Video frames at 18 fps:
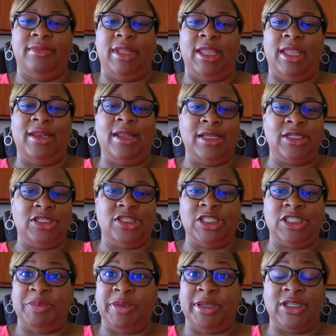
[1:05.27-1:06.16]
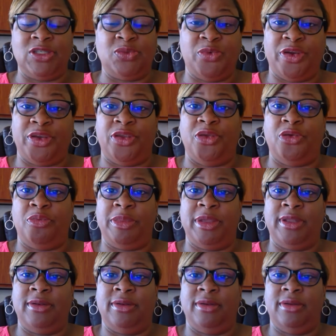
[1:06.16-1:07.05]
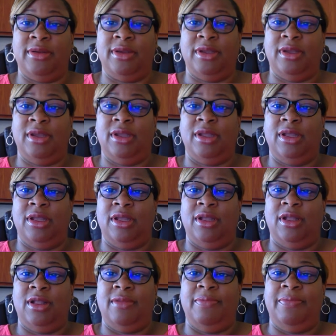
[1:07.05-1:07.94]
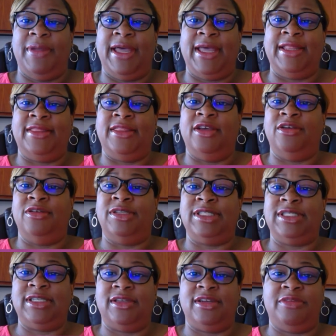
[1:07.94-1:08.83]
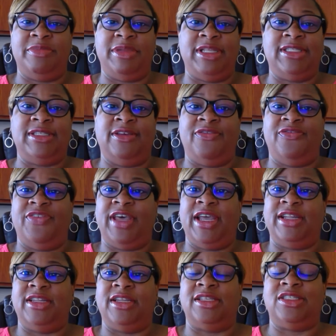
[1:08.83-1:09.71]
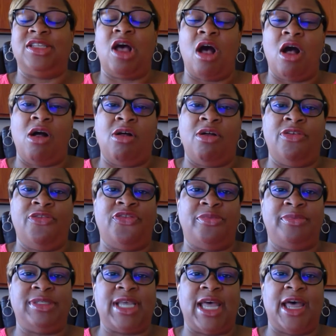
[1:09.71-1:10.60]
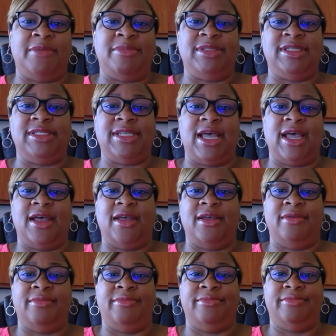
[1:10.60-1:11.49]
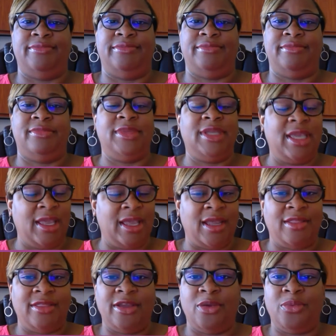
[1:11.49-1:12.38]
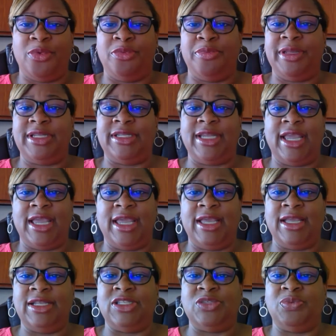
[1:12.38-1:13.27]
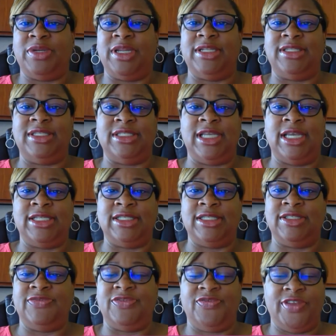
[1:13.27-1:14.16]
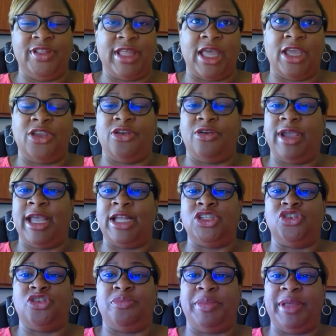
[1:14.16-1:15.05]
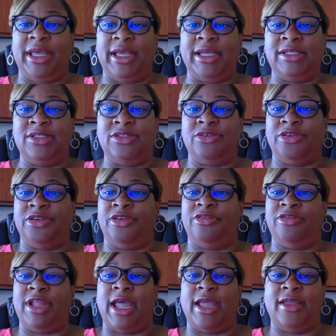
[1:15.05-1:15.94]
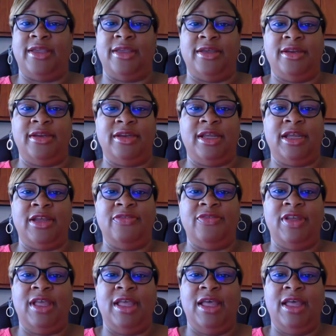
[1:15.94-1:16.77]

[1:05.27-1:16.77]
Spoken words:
And that's just because we're human. But those sentiments affect us all from time to time. Yeah, there will be days when it doesn't feel like you're at your best or you're not good enough.